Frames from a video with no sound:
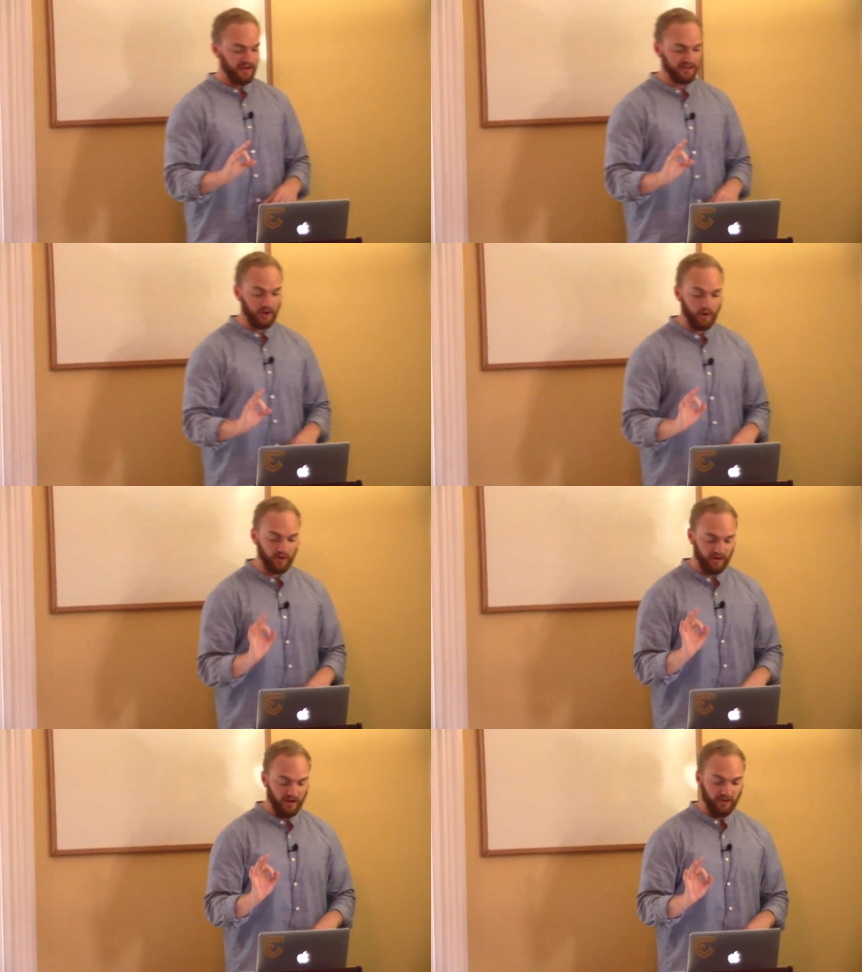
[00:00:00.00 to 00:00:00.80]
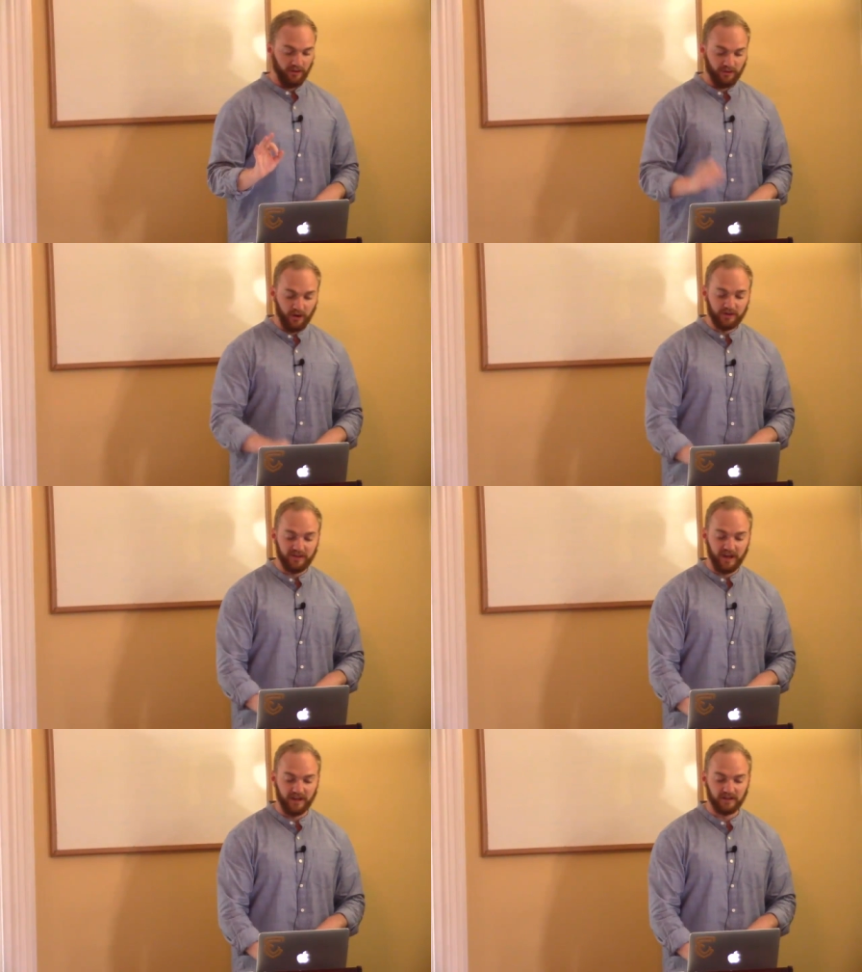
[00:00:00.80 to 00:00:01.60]
So the third
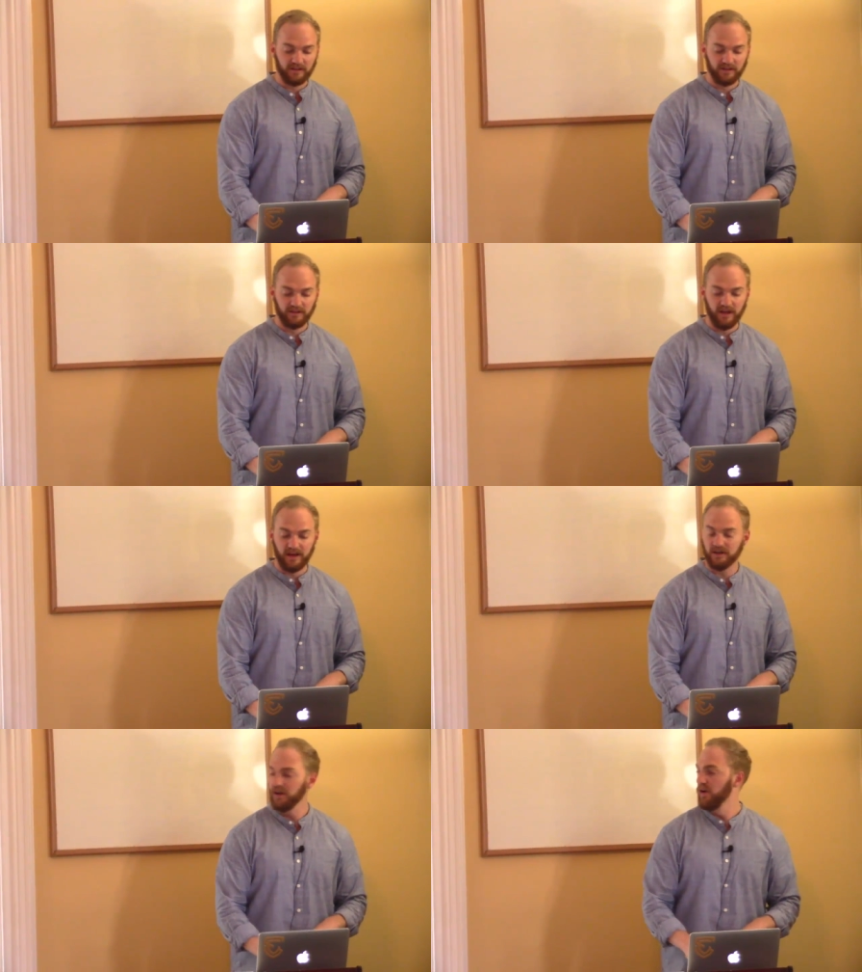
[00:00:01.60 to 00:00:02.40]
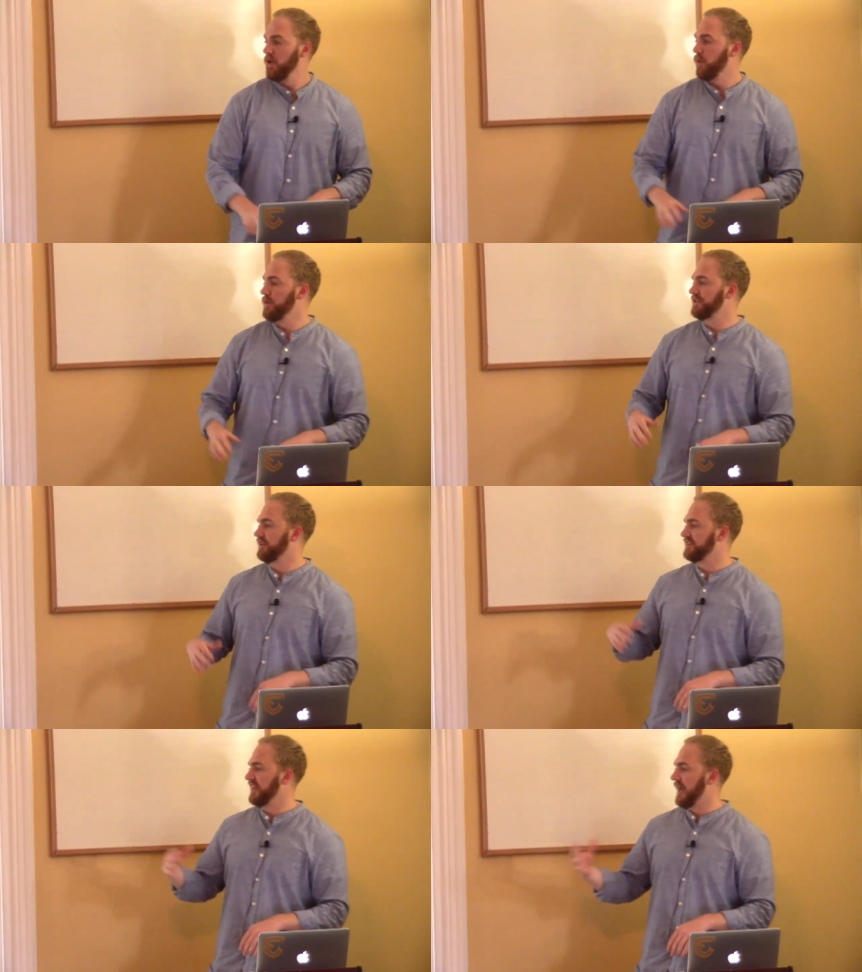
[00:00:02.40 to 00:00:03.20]
thing that we
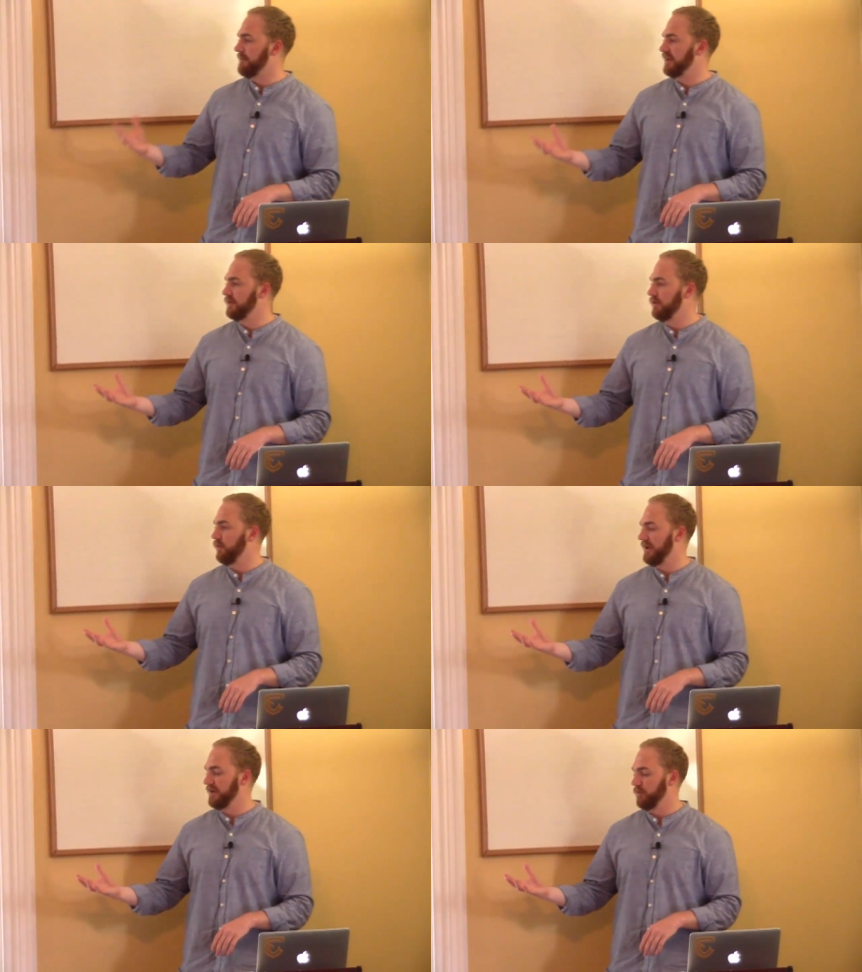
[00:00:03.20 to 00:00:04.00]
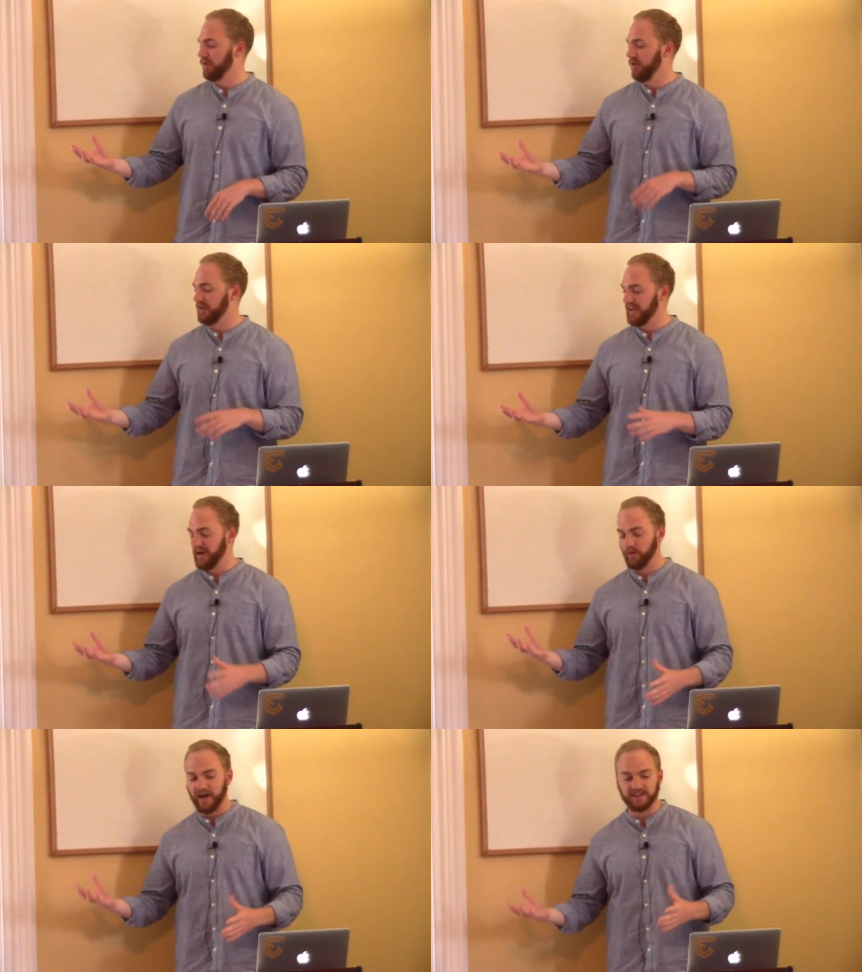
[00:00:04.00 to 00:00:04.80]
should examine when we're looking
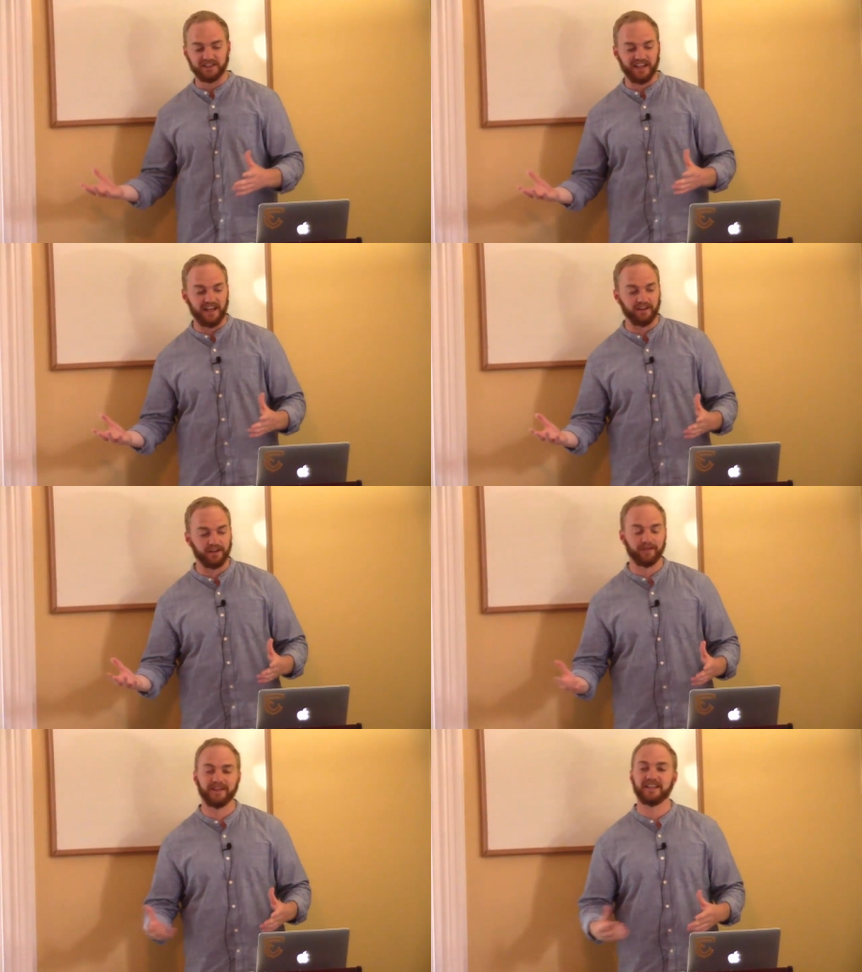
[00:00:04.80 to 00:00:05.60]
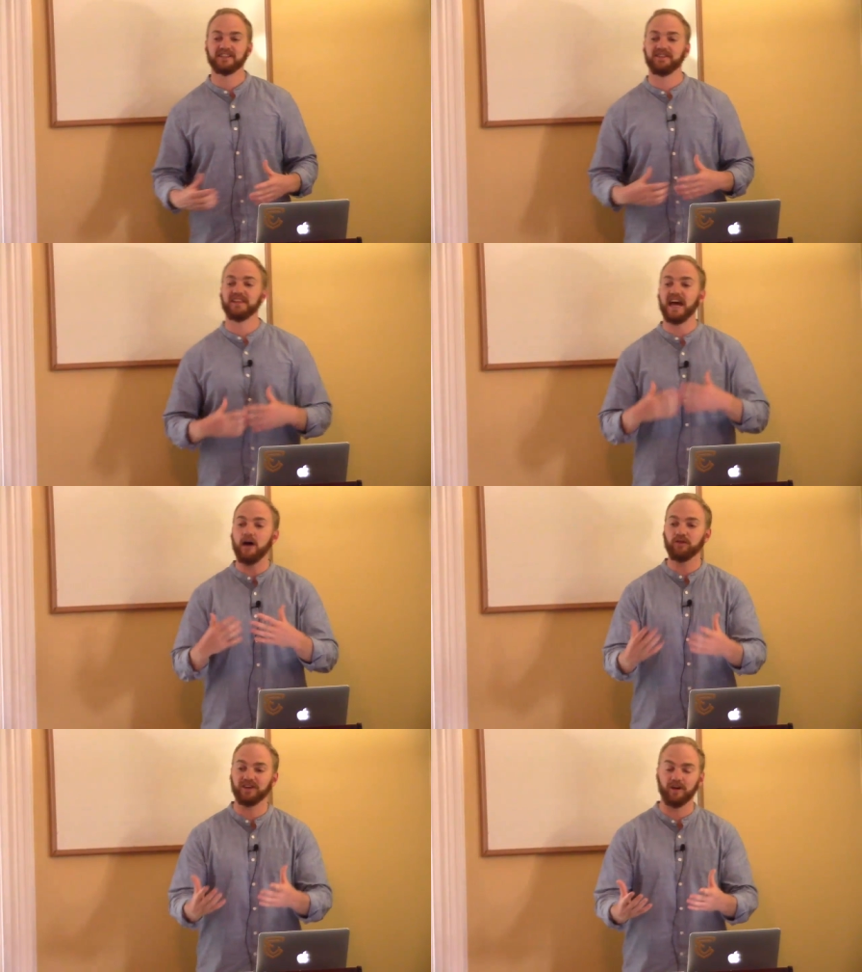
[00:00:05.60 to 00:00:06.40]
at righteous anger is the
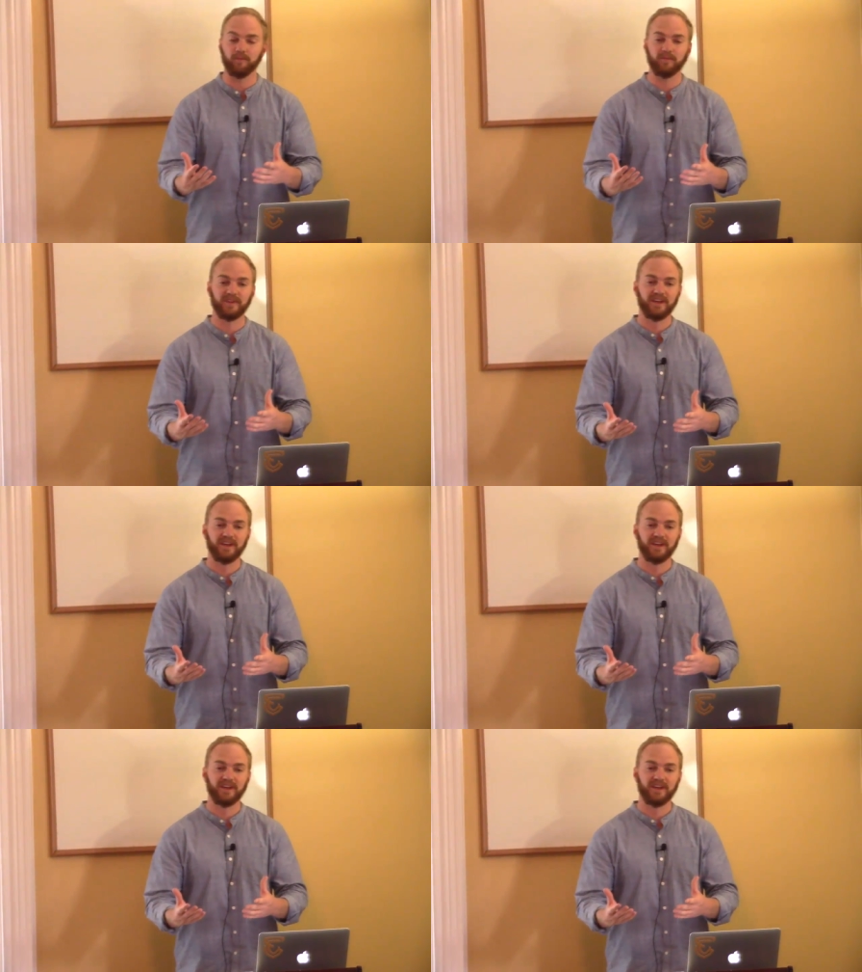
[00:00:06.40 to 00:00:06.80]
outcome.